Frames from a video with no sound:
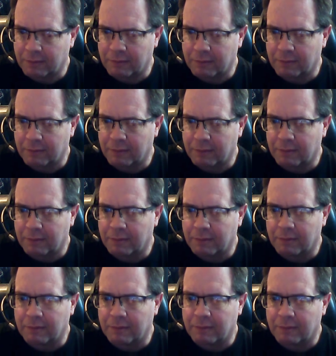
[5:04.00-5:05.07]

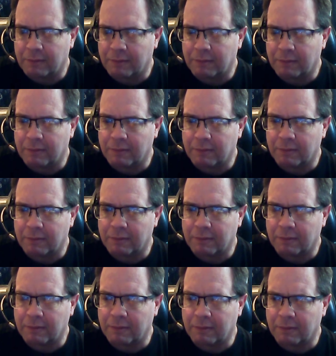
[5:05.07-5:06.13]

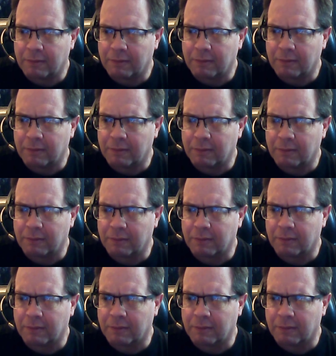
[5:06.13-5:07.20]

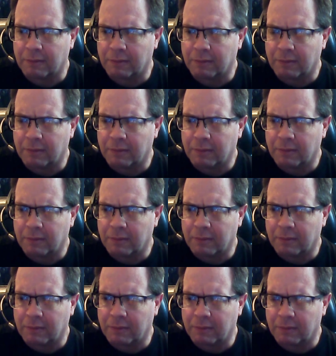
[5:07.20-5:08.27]

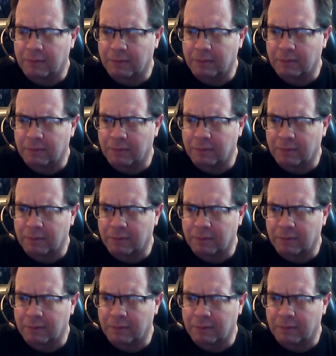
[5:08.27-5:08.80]
No words are spoken by the person on screen.